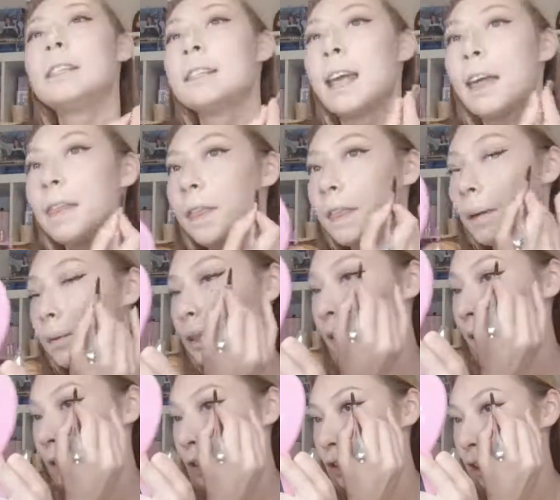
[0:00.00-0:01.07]
scared that there was
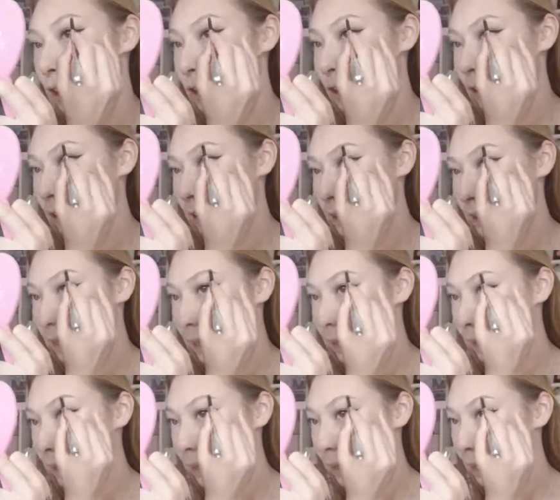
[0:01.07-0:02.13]
construction going to start
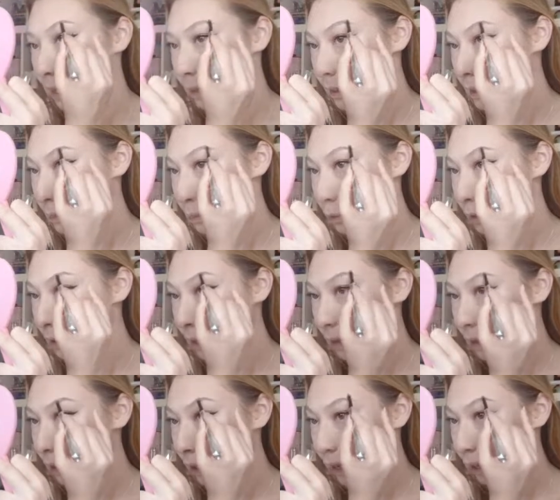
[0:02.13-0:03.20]
again. This
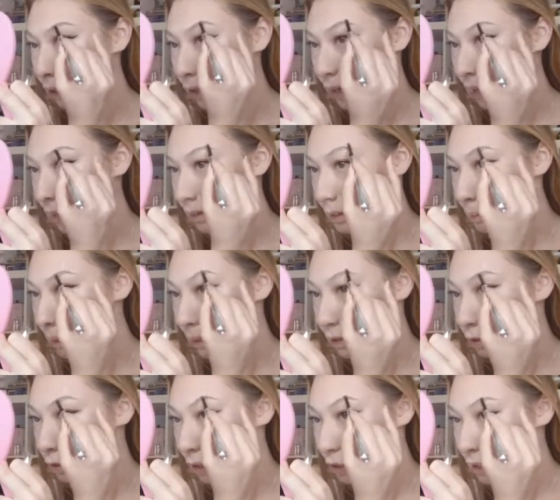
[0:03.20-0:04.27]
morning, okay, you know how there's been
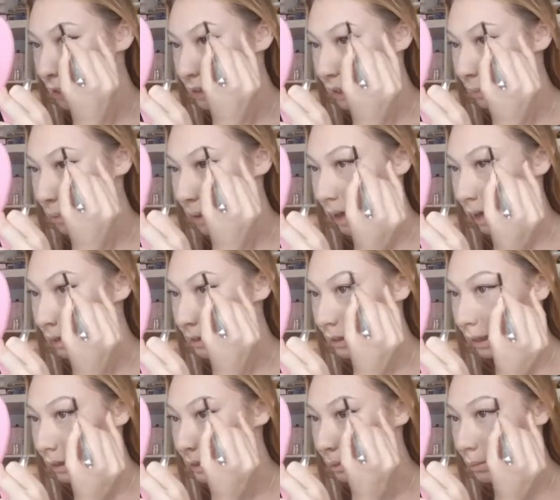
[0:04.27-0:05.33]
construction outside my house? And
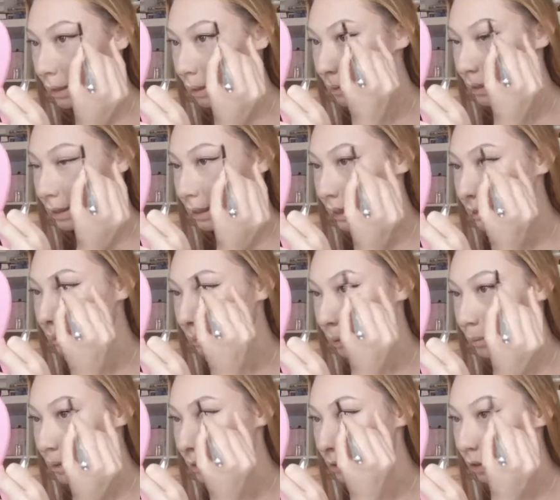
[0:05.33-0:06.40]
like sometimes it's there,
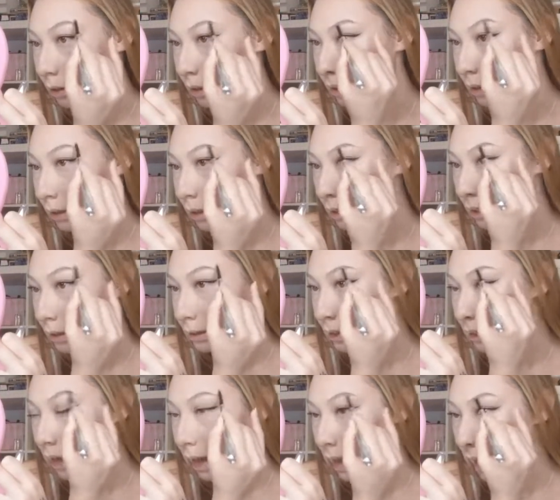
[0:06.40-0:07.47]
sometimes it's not.
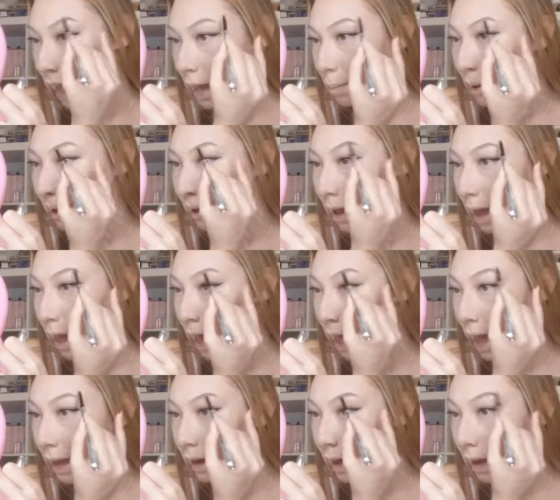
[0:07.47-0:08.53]
Today at about
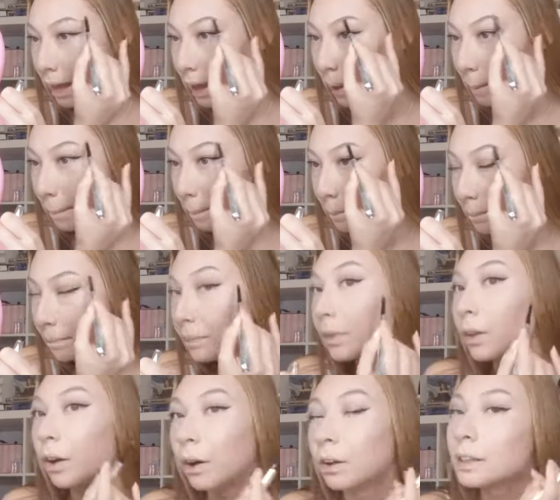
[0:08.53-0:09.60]
8 a.m.
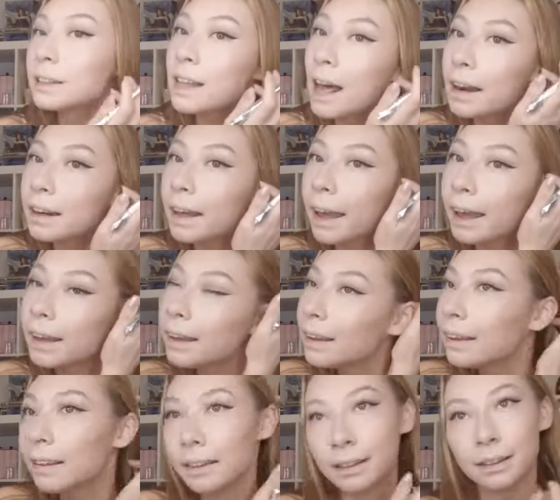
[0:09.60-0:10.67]
on a Saturday,
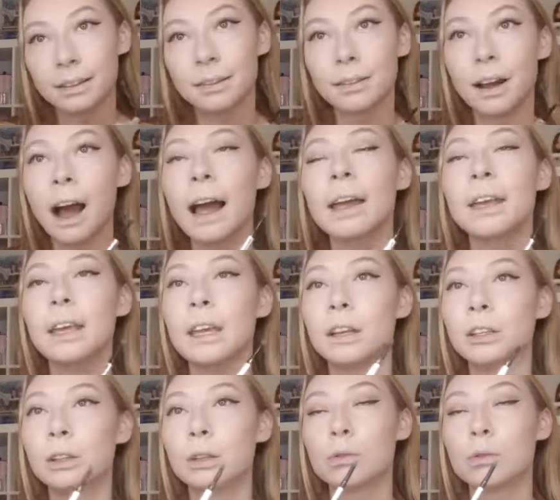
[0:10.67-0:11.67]
I hear...